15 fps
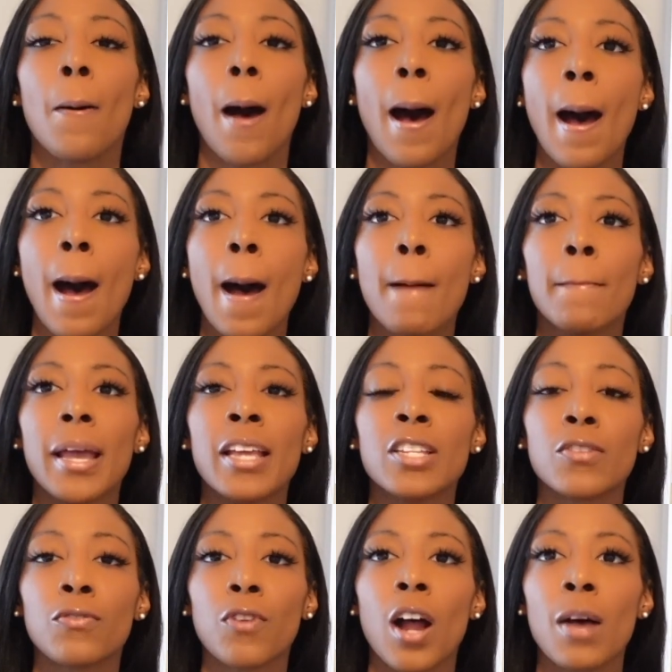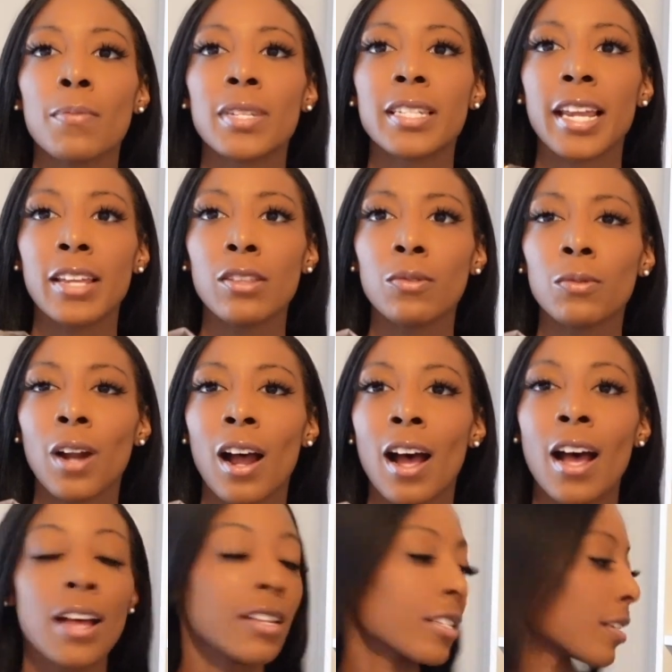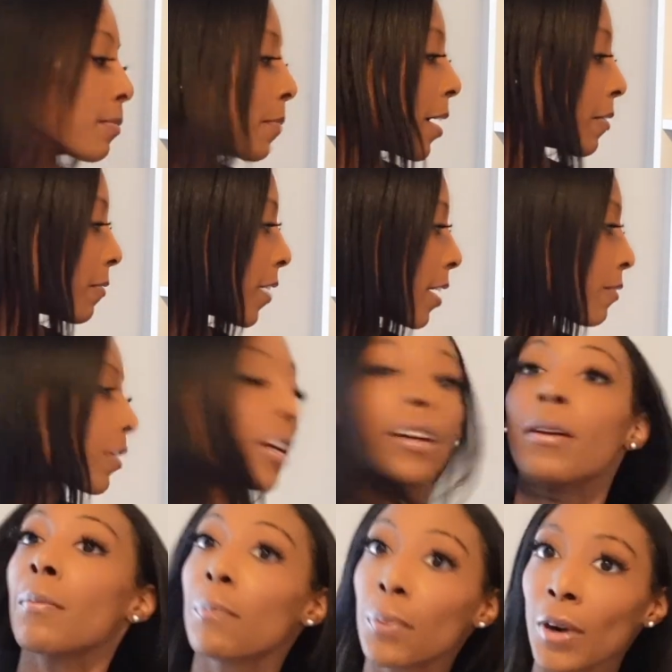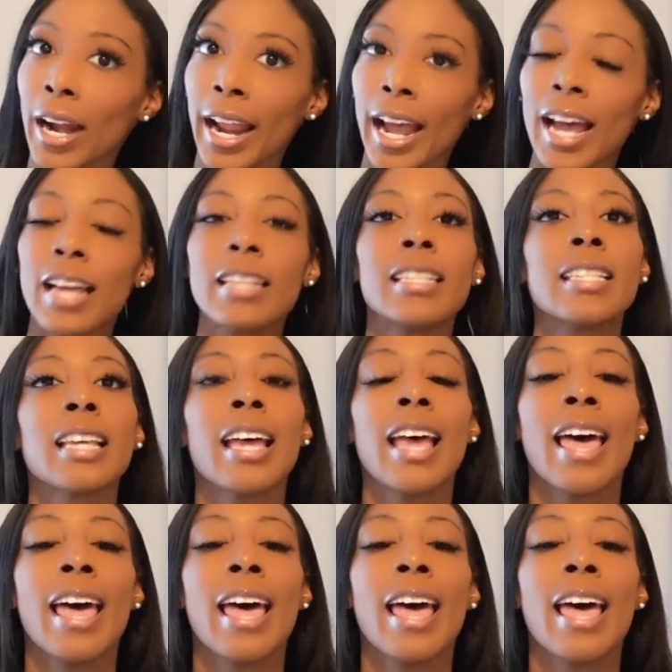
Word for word: Um, it's from Saint Laurent, my favorite brand.